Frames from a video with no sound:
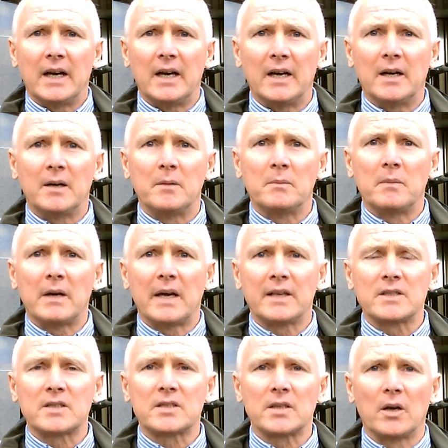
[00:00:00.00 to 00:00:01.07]

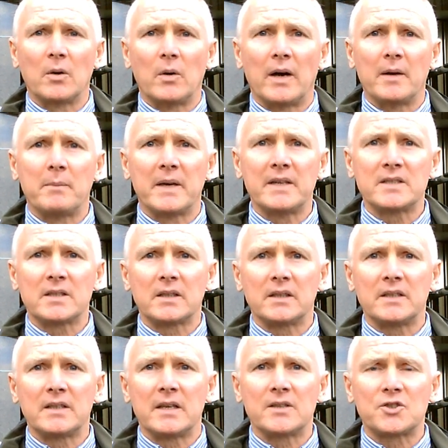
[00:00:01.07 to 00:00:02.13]
And so I
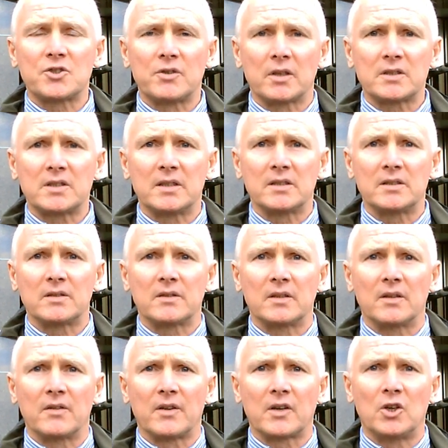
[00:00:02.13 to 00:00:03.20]
basically instructed
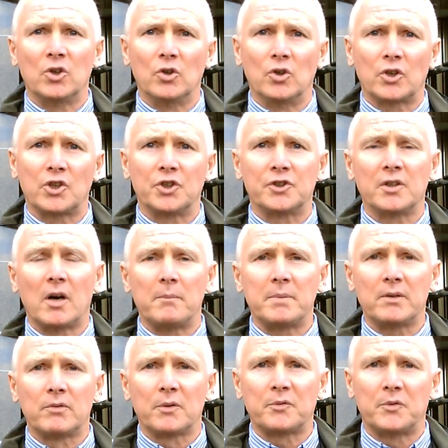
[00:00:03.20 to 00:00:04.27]
that the court could not
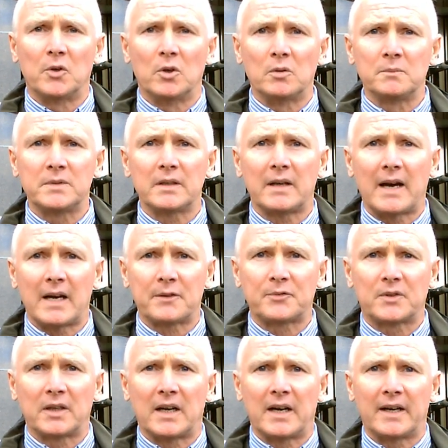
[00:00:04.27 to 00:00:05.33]
be reformed
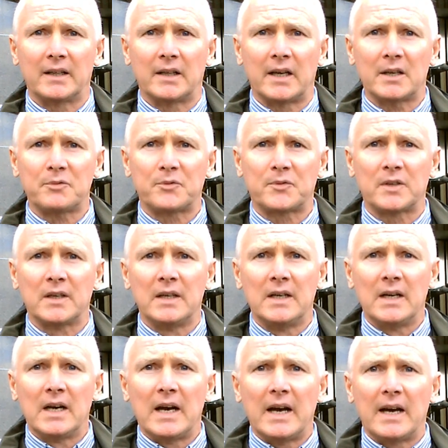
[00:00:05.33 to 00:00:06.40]
after I left,
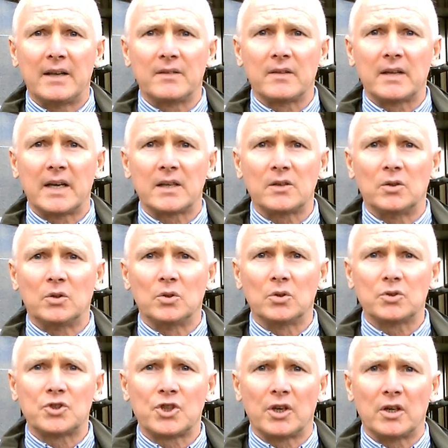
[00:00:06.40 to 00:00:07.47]
and that
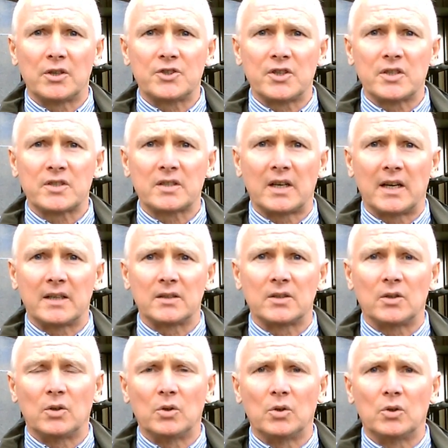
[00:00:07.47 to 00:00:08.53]
all charges and
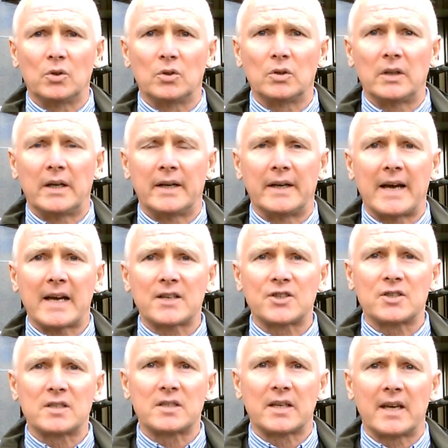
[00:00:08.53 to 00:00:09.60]
all
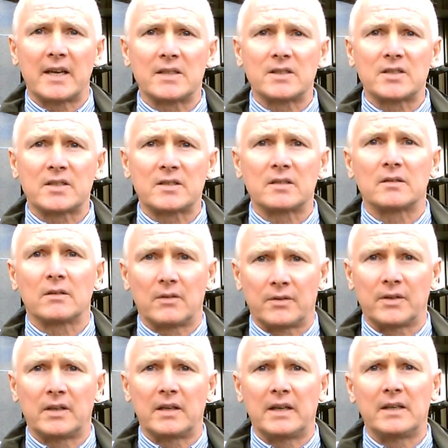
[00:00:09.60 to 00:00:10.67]
actions against
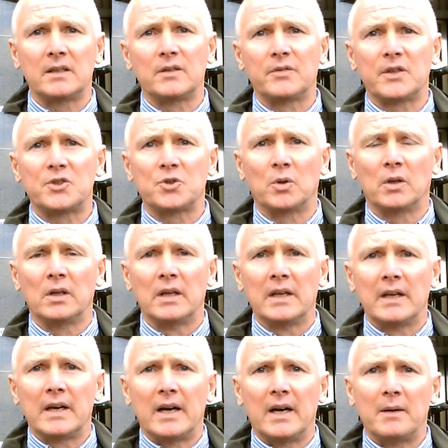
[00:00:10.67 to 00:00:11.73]
the individual
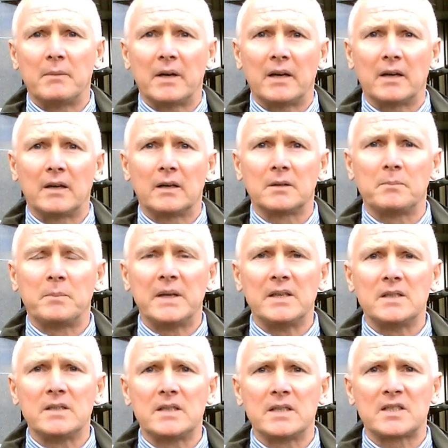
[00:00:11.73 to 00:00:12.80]
had
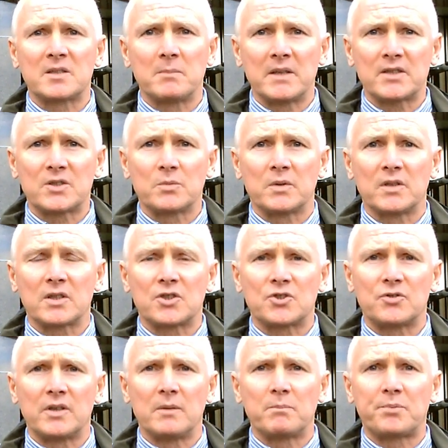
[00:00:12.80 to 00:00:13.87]
been dismissed with
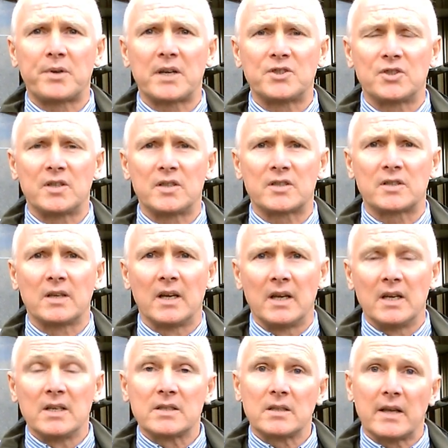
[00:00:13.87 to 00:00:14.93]
extreme prejudice.
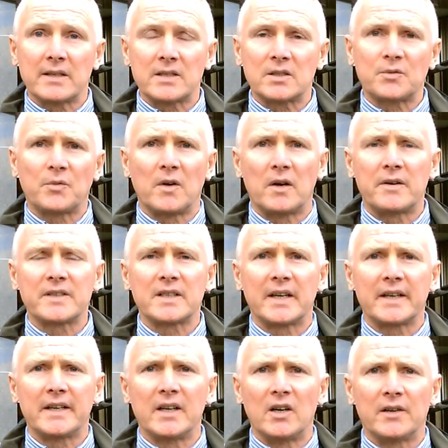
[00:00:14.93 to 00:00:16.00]
So that's as far as
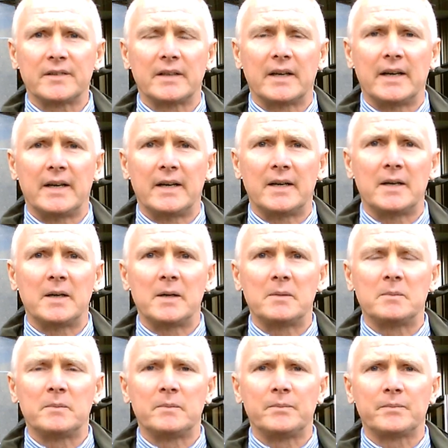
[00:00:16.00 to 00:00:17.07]
I got.
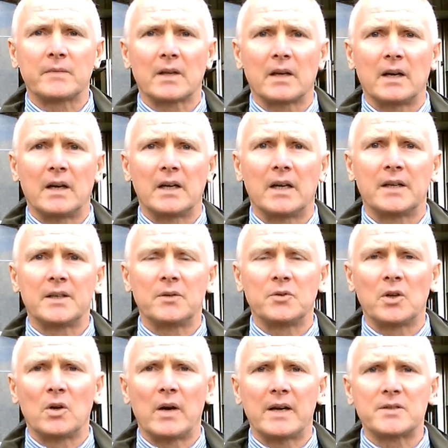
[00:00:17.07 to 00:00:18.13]
I don't
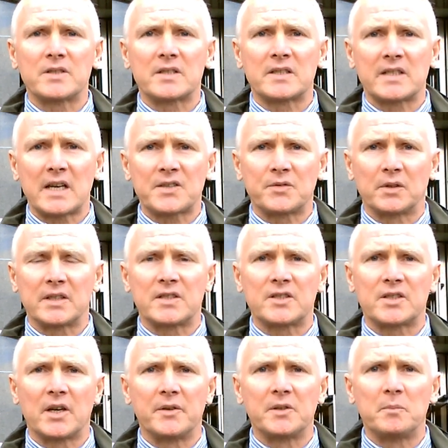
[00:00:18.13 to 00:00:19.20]
know how successful this
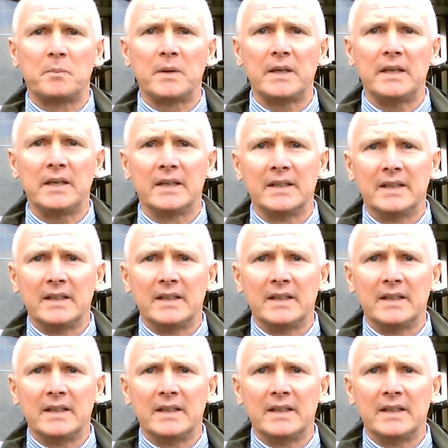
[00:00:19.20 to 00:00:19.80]
is going to be.